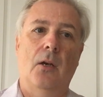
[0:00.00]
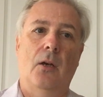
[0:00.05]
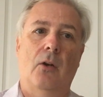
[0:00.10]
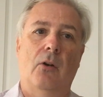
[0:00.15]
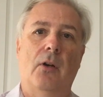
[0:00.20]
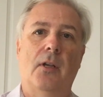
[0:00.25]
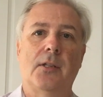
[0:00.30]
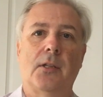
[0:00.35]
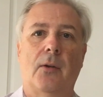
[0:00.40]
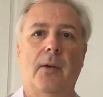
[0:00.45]
All
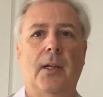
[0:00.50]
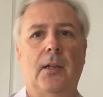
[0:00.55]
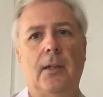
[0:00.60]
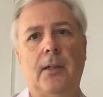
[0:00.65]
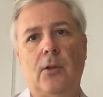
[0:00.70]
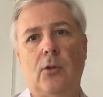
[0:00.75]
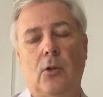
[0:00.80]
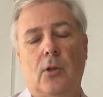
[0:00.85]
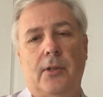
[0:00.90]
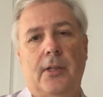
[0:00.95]
right, so how
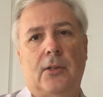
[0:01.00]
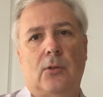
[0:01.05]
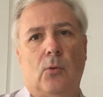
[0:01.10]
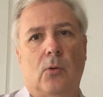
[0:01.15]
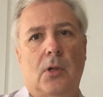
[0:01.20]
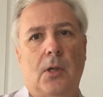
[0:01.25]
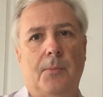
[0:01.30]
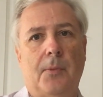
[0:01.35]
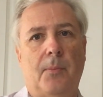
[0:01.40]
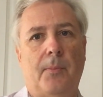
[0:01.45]
did this
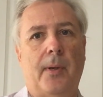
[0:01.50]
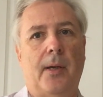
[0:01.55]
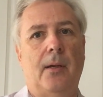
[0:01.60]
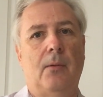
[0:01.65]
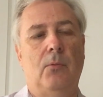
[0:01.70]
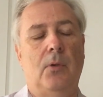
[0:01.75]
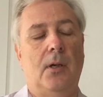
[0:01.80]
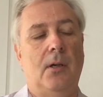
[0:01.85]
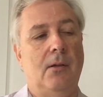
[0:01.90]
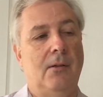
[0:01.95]
all come
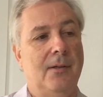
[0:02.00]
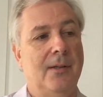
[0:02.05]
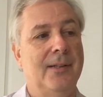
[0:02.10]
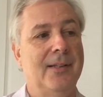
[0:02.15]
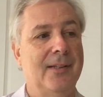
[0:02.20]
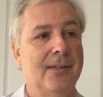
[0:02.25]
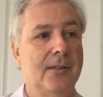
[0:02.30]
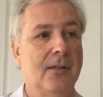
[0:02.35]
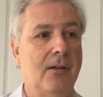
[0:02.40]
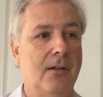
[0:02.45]
about? Well,
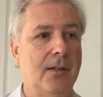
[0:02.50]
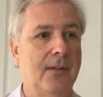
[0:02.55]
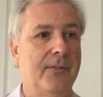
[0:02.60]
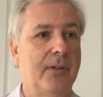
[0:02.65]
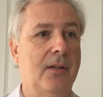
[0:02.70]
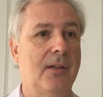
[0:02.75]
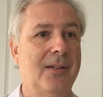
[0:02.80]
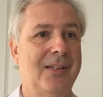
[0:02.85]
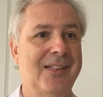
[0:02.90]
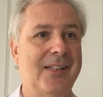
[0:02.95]
it's kind of
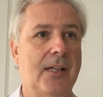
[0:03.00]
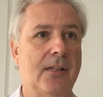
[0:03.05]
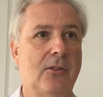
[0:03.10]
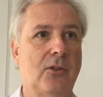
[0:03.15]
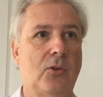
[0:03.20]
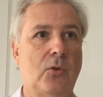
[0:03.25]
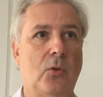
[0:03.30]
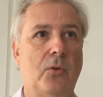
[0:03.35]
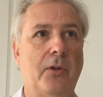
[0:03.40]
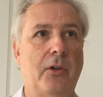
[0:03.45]
a sad
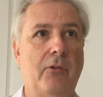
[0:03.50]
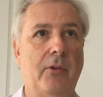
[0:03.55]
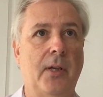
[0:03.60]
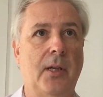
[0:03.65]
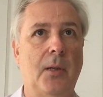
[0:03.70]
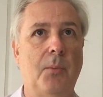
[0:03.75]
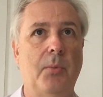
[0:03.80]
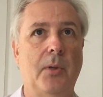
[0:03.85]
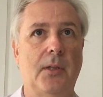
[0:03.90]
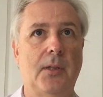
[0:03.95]
story,
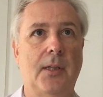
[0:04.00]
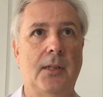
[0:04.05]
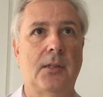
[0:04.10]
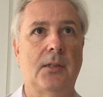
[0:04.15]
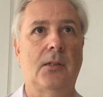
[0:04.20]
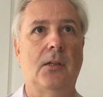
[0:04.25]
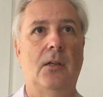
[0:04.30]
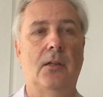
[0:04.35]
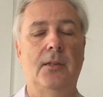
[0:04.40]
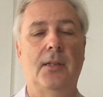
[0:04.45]
really, but it
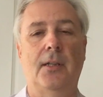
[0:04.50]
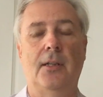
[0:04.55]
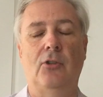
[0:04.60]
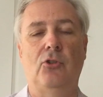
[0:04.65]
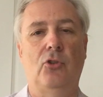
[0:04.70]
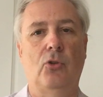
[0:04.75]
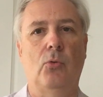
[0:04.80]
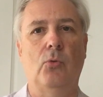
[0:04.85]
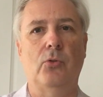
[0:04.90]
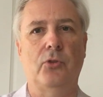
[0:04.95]
started in
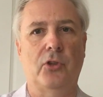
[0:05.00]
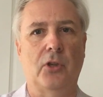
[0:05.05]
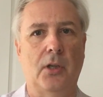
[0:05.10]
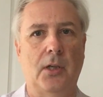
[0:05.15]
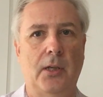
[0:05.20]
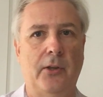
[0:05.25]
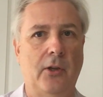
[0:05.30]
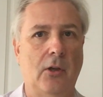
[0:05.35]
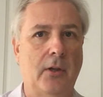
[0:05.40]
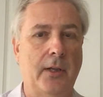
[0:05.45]
Georgia
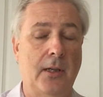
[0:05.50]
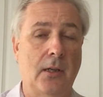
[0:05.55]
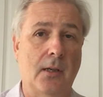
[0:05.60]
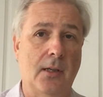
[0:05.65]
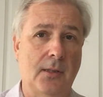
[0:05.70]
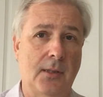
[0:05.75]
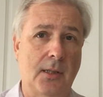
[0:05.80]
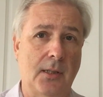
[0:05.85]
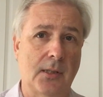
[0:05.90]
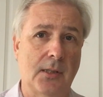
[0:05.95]
in the early
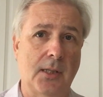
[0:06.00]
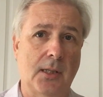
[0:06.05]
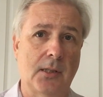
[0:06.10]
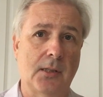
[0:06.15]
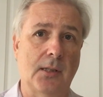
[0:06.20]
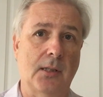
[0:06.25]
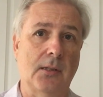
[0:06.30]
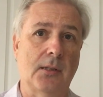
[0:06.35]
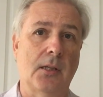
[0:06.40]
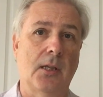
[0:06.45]

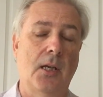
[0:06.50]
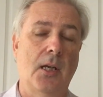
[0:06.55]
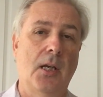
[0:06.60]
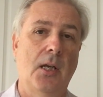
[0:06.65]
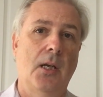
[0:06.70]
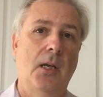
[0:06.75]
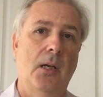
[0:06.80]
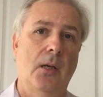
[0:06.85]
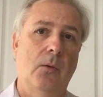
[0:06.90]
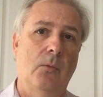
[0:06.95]
1960s
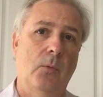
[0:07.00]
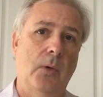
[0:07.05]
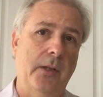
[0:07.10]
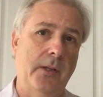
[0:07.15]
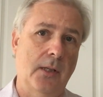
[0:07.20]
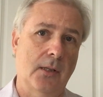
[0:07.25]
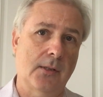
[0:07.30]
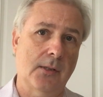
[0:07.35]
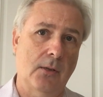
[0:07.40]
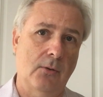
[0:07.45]
when
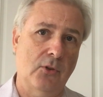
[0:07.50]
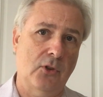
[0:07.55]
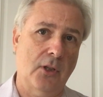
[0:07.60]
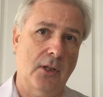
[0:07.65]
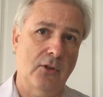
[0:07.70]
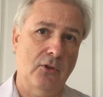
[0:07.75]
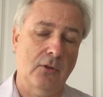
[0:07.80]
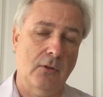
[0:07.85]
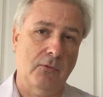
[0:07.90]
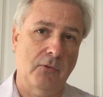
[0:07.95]
the
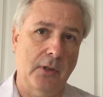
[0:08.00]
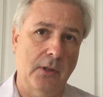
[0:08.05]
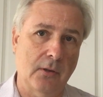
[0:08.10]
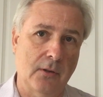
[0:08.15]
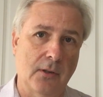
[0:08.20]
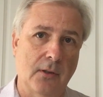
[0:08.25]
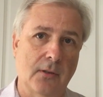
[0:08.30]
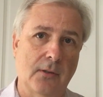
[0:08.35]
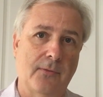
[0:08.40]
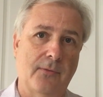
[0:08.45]
Association of
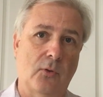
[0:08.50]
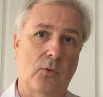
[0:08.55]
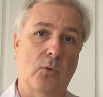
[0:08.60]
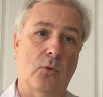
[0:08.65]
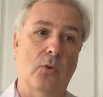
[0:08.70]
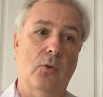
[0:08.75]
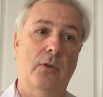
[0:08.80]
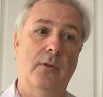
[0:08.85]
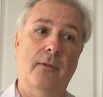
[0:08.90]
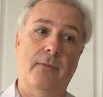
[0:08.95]
Realtors
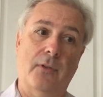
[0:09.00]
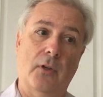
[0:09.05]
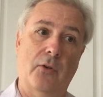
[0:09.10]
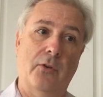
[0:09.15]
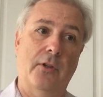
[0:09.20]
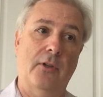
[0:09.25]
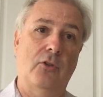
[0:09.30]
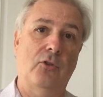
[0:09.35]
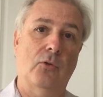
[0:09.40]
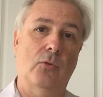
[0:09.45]
for
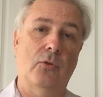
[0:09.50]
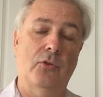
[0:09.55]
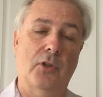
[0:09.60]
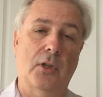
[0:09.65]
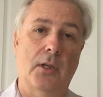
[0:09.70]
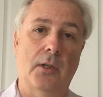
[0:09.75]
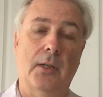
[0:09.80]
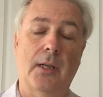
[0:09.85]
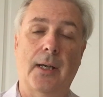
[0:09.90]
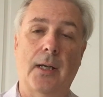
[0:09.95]
Florida,
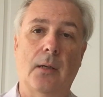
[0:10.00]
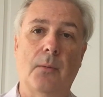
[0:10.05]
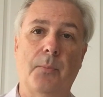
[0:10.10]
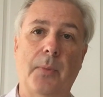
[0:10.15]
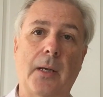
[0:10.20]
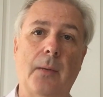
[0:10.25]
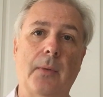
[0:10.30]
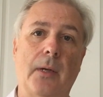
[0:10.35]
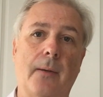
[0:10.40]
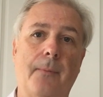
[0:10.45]
Georgia, and
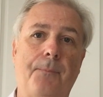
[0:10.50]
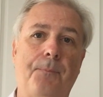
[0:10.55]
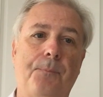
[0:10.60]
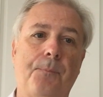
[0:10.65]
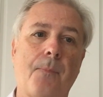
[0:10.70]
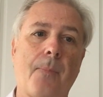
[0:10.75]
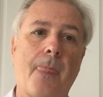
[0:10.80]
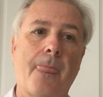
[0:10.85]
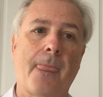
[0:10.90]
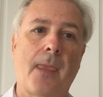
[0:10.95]
Alabama
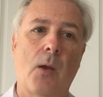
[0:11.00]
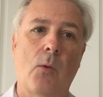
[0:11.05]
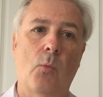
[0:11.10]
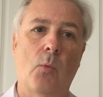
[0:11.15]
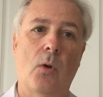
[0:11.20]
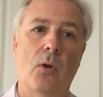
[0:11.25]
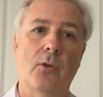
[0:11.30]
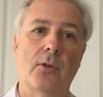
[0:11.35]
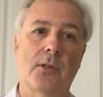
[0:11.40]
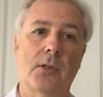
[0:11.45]

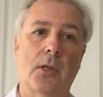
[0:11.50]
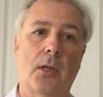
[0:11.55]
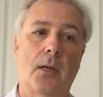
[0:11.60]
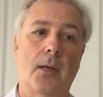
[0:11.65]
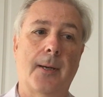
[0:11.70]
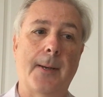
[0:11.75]
was